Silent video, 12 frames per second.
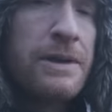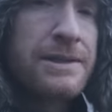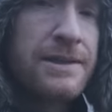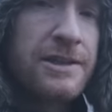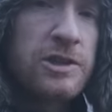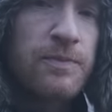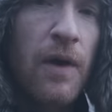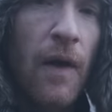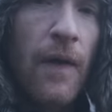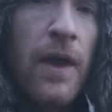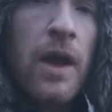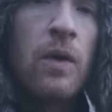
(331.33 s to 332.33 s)
me to this
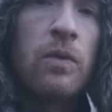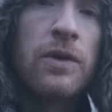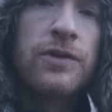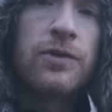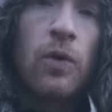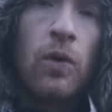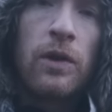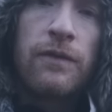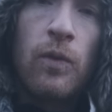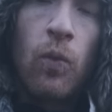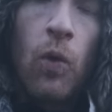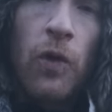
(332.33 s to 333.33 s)
spot was all of
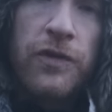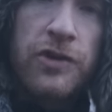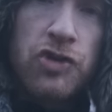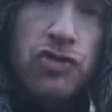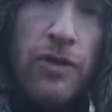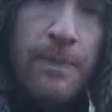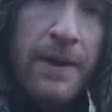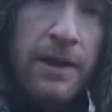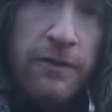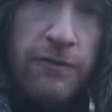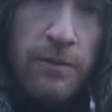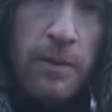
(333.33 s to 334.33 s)
the water
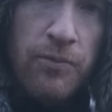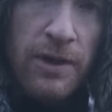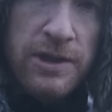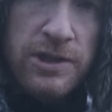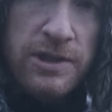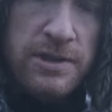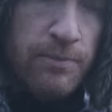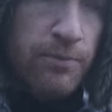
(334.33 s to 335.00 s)
dripping from the branches